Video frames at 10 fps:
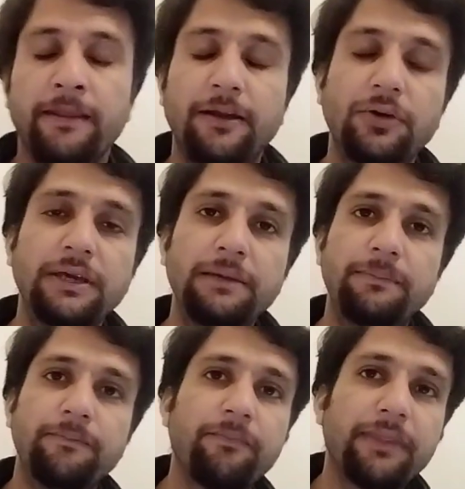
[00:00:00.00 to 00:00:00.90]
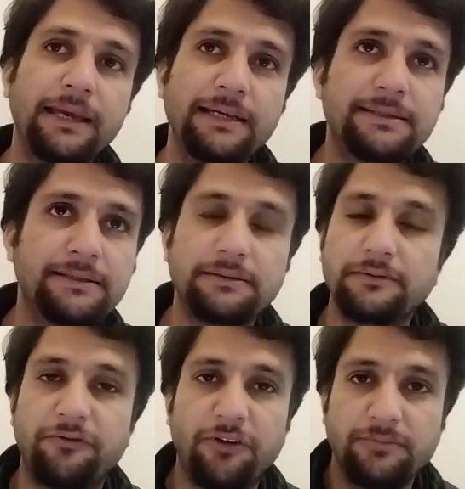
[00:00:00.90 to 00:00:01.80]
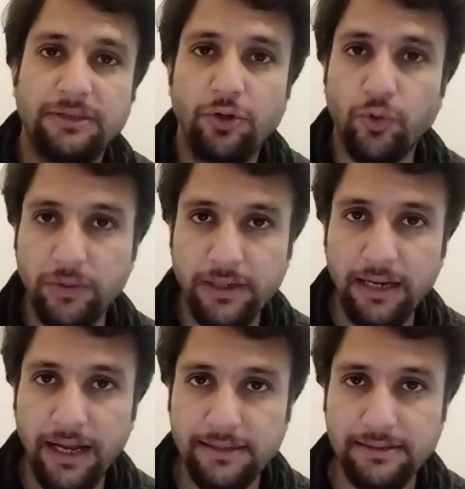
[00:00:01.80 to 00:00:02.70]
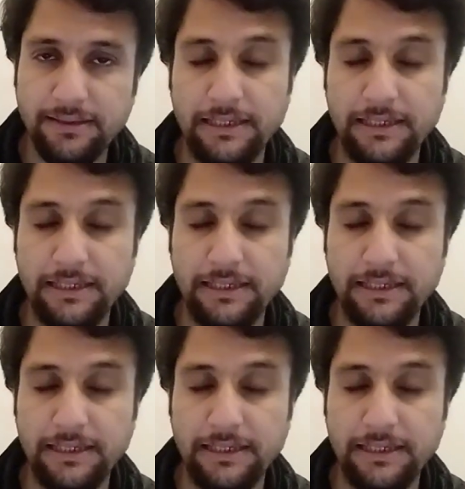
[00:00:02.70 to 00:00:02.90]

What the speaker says: Now he is from the lower class.